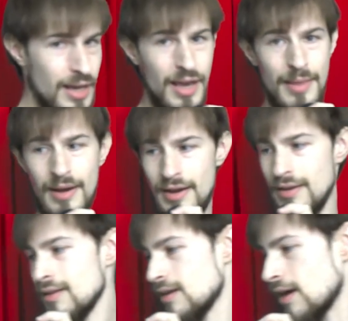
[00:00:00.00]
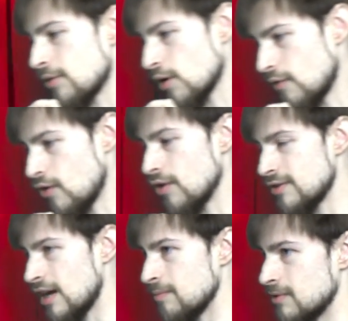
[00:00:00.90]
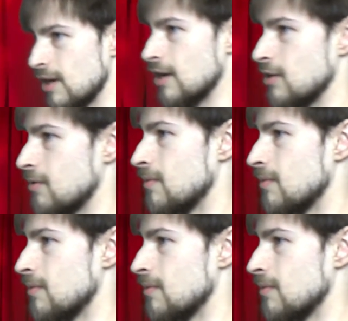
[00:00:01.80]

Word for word: and then I, I thought of all the times that I